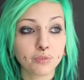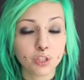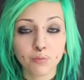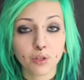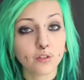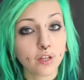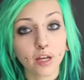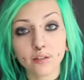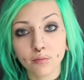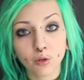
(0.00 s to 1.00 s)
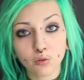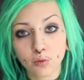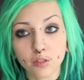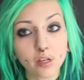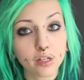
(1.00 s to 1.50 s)
Just because I had some old
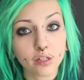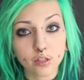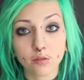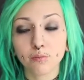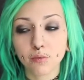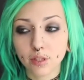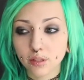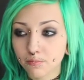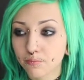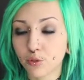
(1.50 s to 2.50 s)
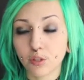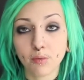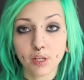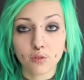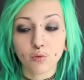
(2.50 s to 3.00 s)
ones, I just put
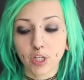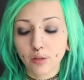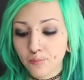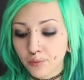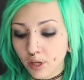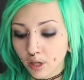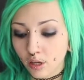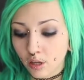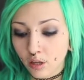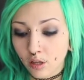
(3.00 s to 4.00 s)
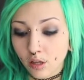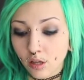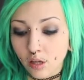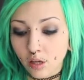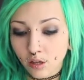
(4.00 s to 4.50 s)
them in as well.
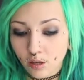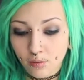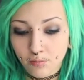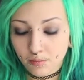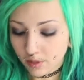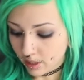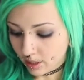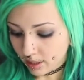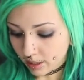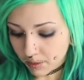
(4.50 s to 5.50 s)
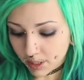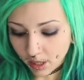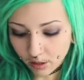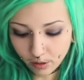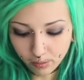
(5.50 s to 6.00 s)
Let me
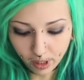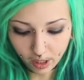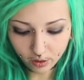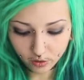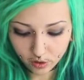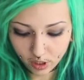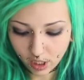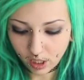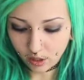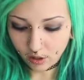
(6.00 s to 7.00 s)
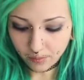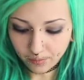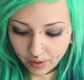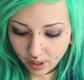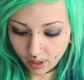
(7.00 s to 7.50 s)
tell you about the hair.
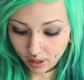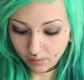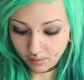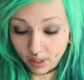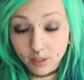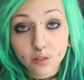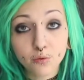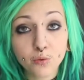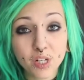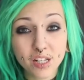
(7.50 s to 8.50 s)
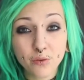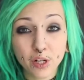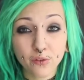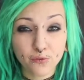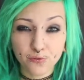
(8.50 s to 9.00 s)
It's a
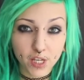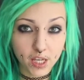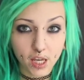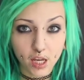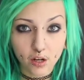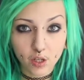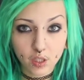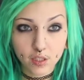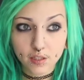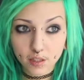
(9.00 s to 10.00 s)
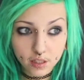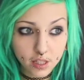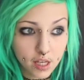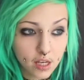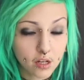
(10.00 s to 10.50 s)
really thick hair,
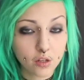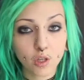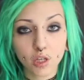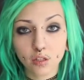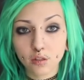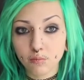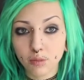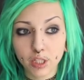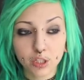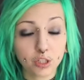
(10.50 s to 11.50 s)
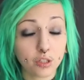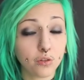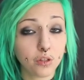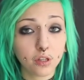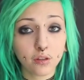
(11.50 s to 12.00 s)
silky hair. You can bleach it,
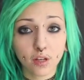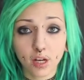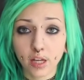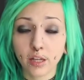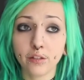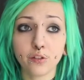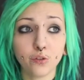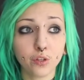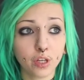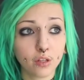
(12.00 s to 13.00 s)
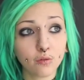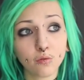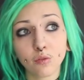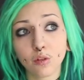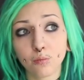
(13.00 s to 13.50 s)
you can dye it, you
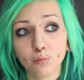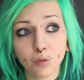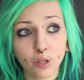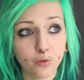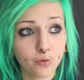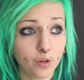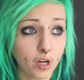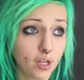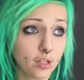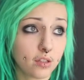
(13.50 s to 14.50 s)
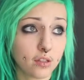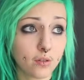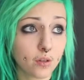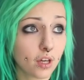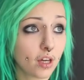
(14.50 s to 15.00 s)
can blow dry it,
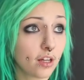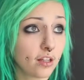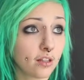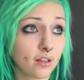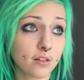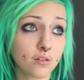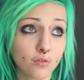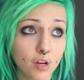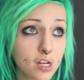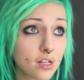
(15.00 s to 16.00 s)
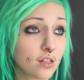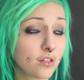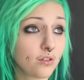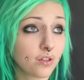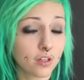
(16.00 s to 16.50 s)
you can straight
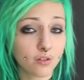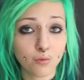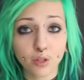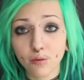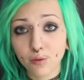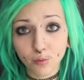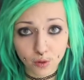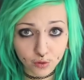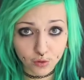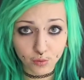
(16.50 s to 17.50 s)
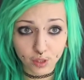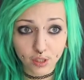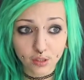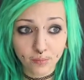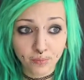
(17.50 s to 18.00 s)
it, you can do whatever you want to with
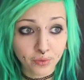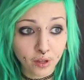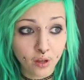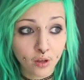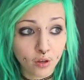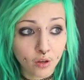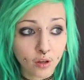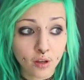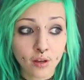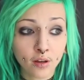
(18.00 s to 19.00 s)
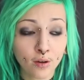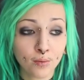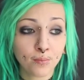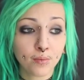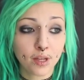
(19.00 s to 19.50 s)
it,
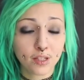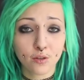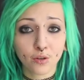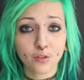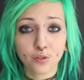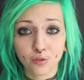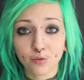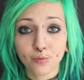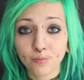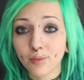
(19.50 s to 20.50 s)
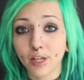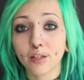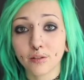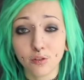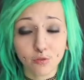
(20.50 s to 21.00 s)
as long as you don't
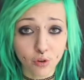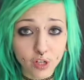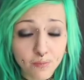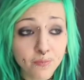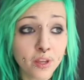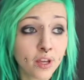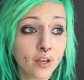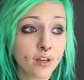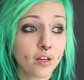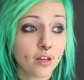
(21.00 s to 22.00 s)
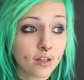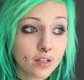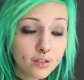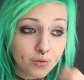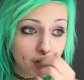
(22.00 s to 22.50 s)
like destroy them.
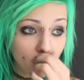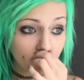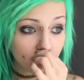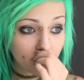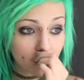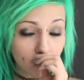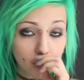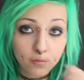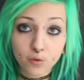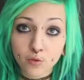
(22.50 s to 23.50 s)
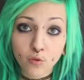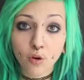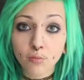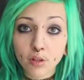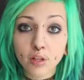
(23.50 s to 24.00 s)
It's really hard to destroy them with
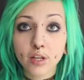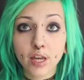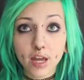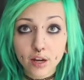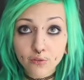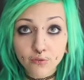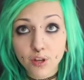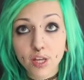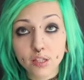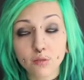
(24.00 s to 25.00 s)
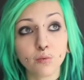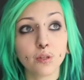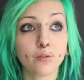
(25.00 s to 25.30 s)
normal hair things,